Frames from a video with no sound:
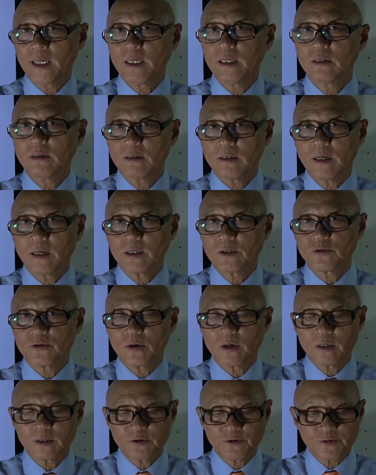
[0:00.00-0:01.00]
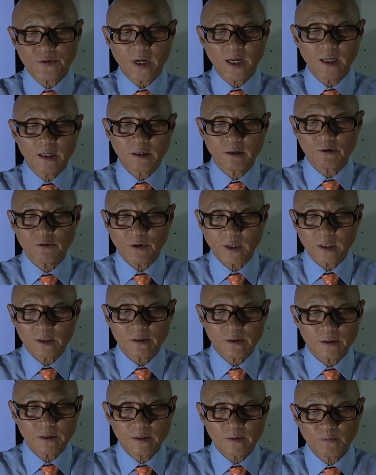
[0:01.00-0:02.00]
International Training
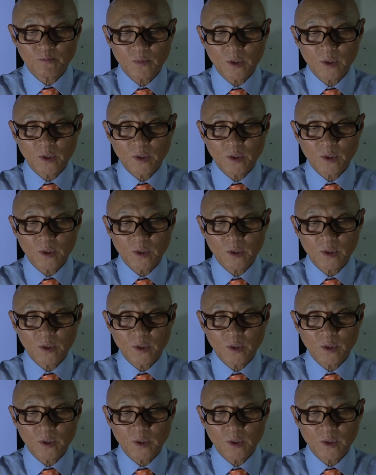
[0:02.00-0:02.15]
Director